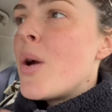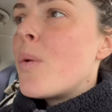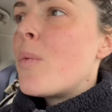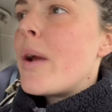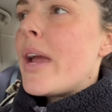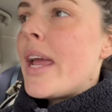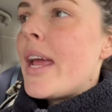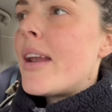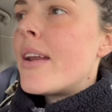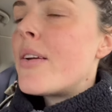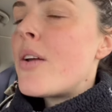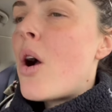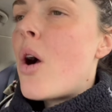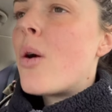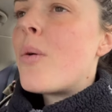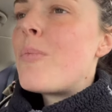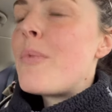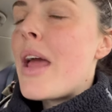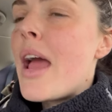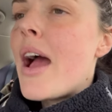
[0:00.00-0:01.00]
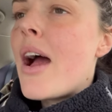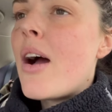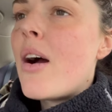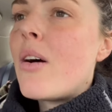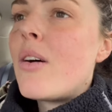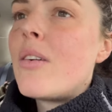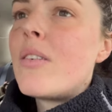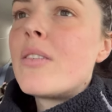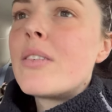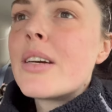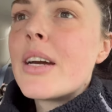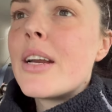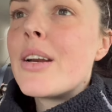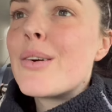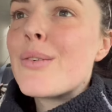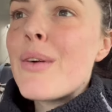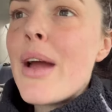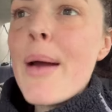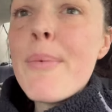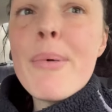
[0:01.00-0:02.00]
We're headed home now,
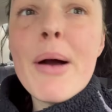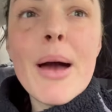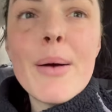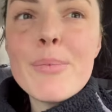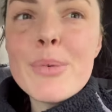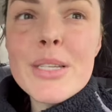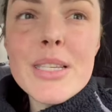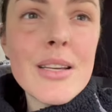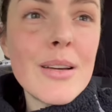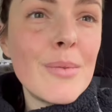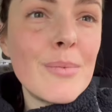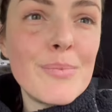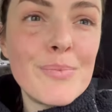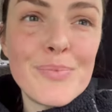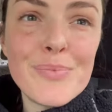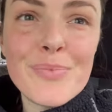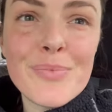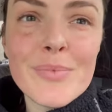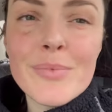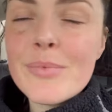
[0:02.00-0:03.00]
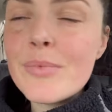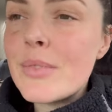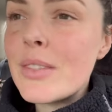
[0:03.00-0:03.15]
gonna wrap up some